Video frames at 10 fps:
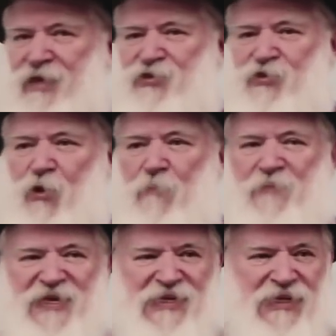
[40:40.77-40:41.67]
They saw
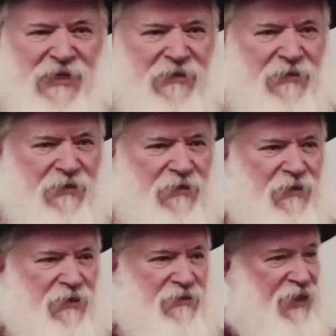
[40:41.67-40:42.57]
meaning.
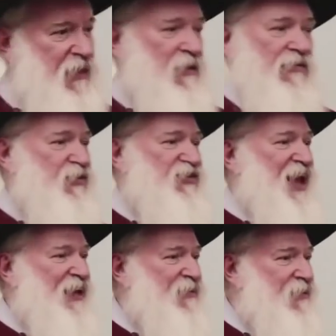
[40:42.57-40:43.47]
They didn't
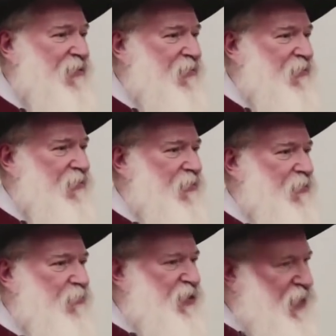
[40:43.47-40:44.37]
understand it,
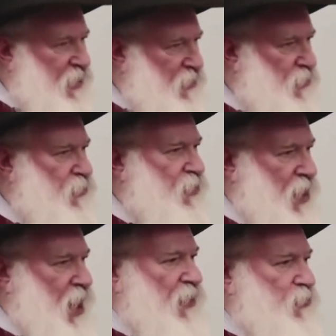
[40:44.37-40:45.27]
but they knew
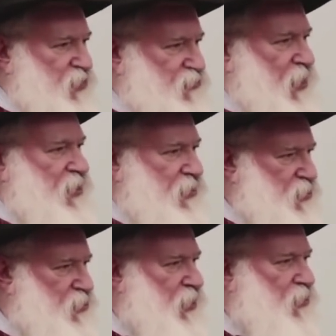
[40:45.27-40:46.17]
God was running
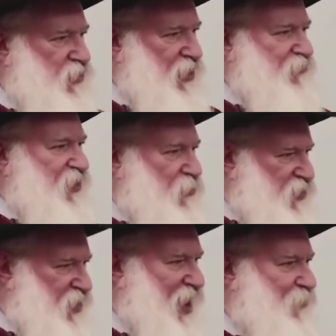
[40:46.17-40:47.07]
the show. Something
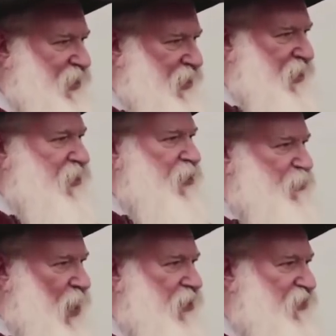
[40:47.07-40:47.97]
was happening, and they're
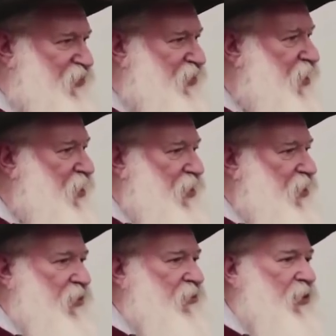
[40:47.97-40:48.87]
part of it.
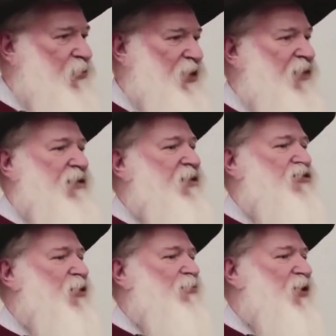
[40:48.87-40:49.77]
And they were not going to
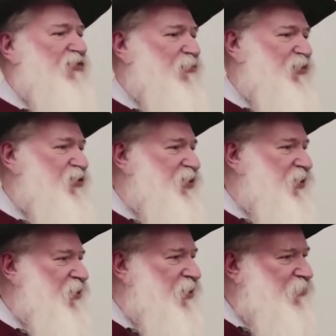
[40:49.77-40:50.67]
jump off a bridge
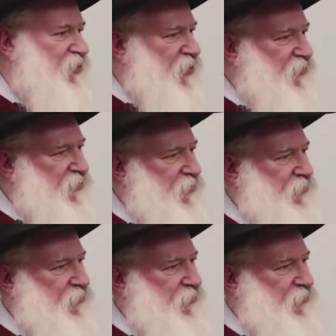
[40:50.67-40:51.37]
and kill themselves.